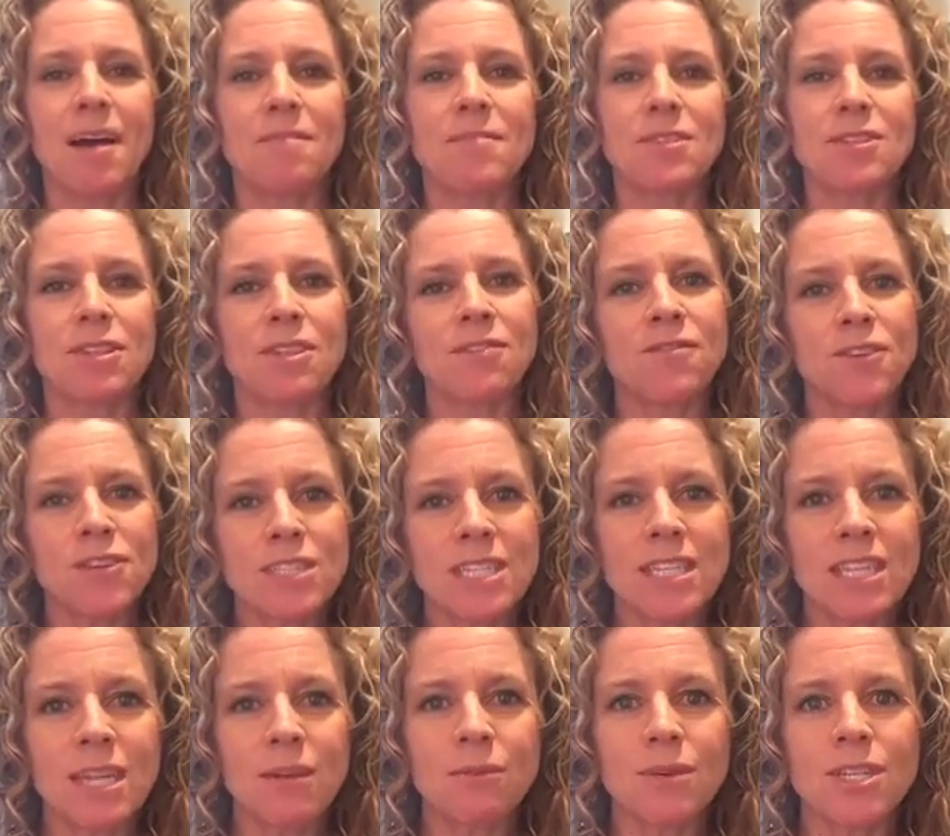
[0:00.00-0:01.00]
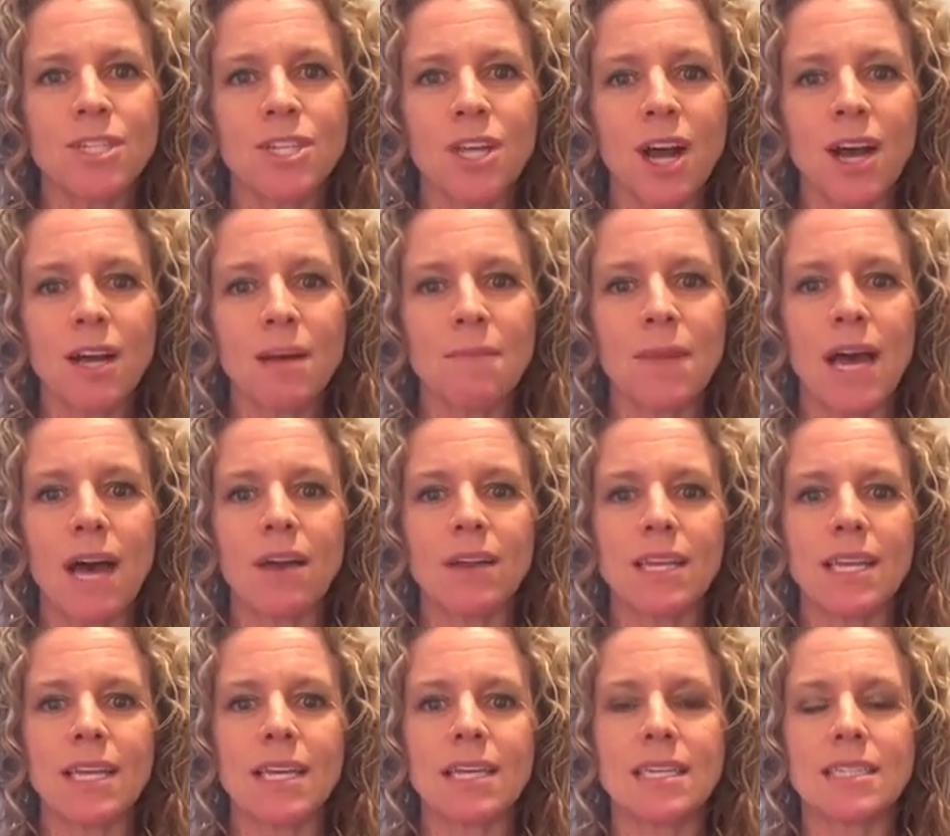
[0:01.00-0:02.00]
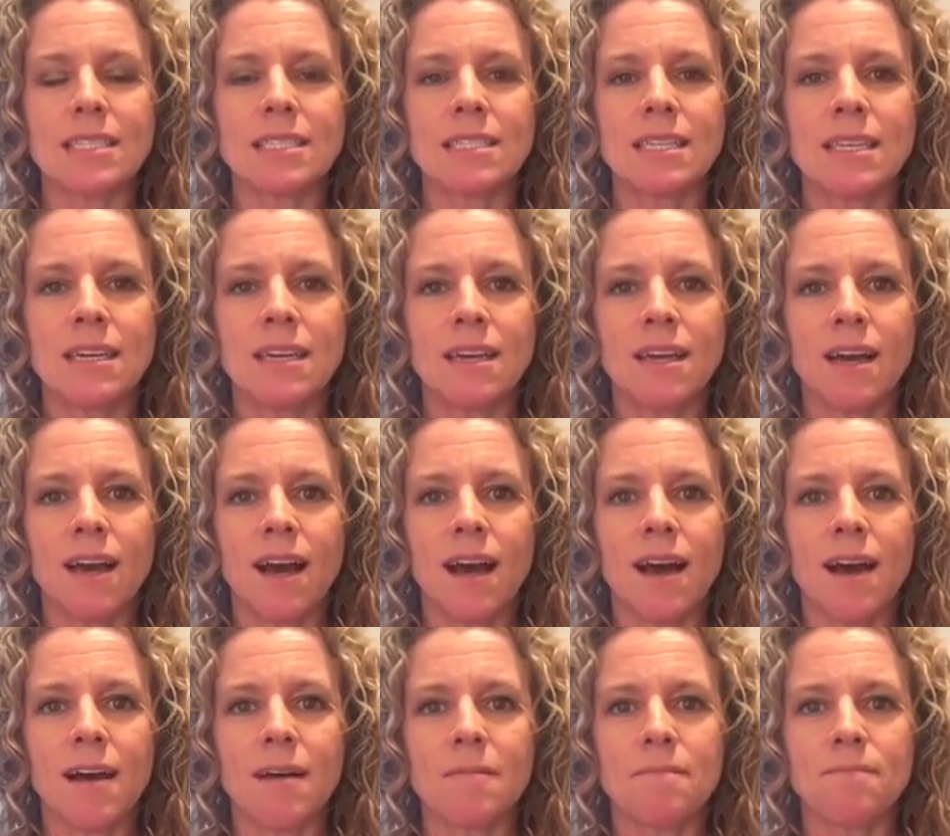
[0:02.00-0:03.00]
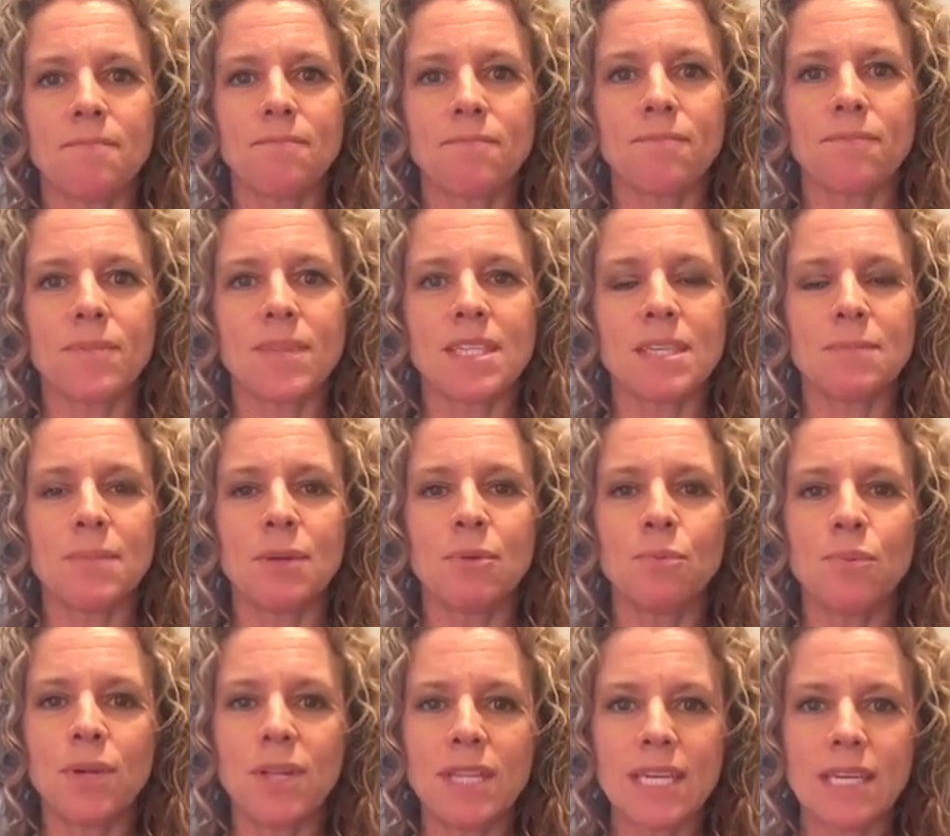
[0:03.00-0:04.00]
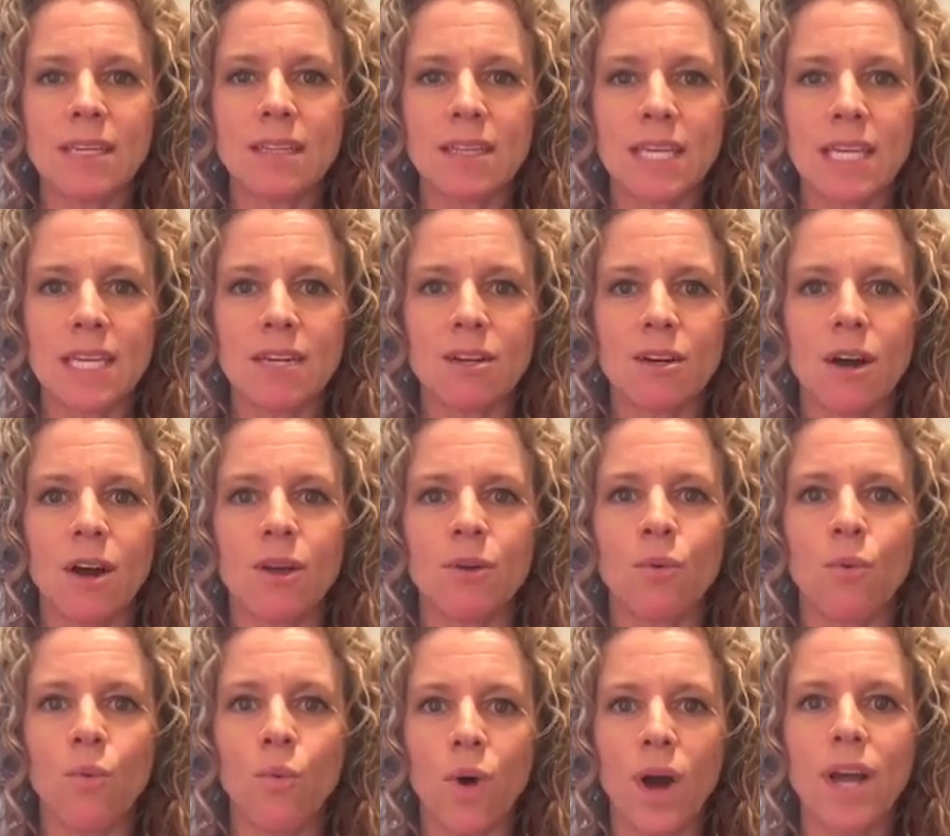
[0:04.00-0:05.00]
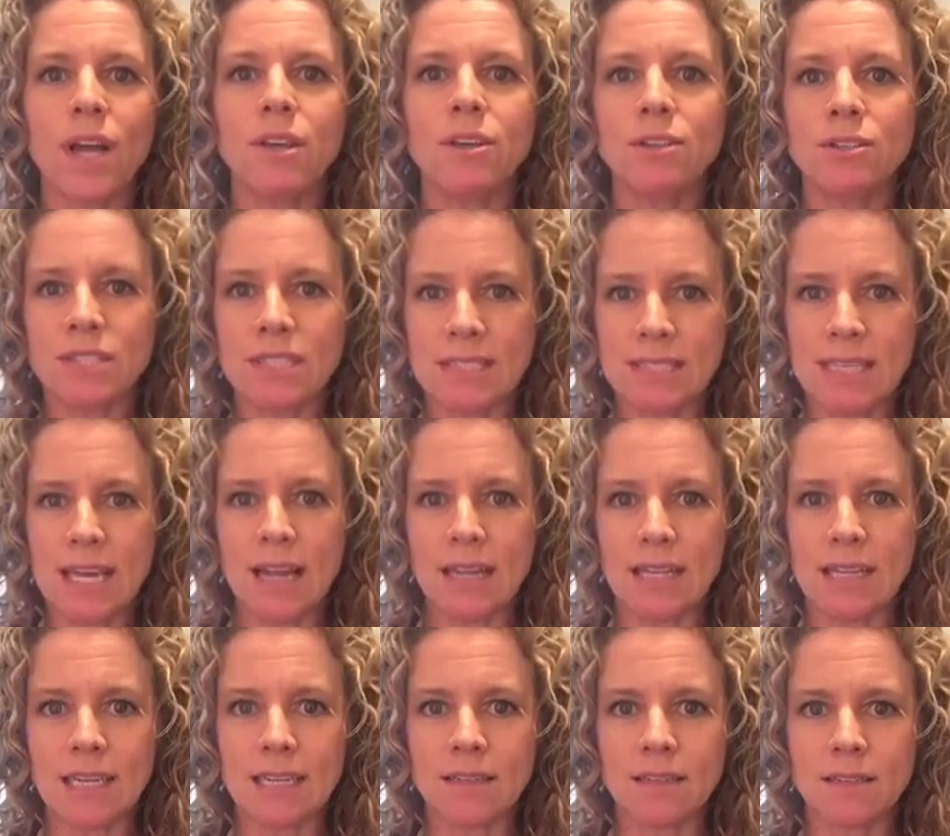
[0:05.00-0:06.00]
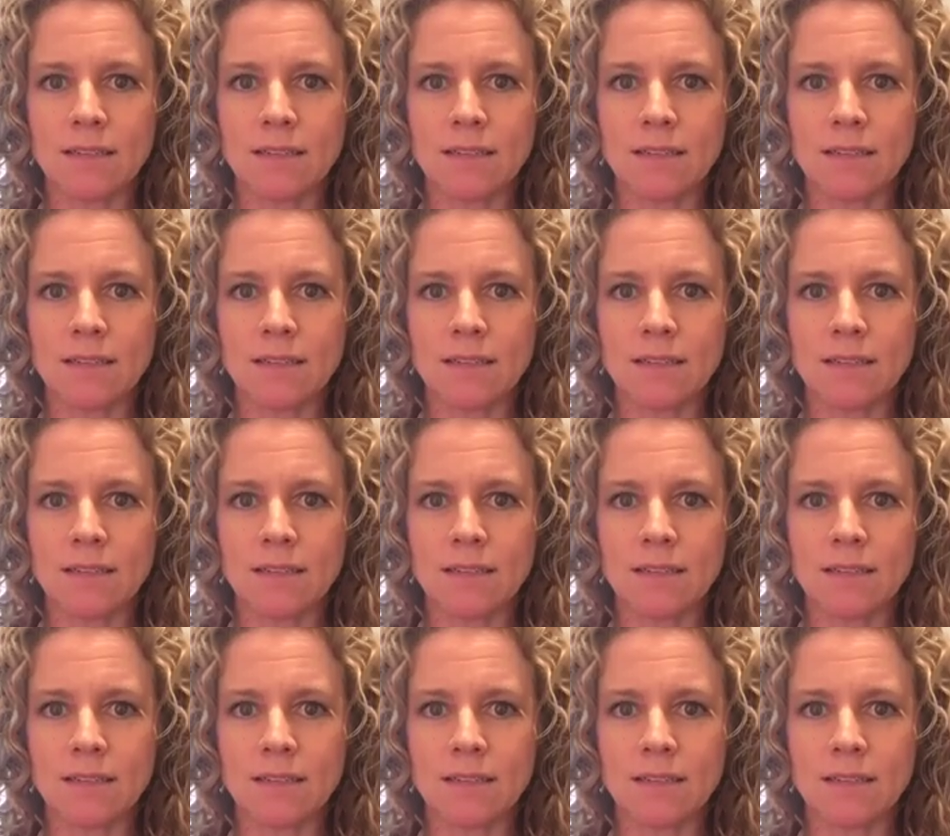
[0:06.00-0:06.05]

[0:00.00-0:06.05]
So the first thing that I want to talk about is to be really clear on what you're selling.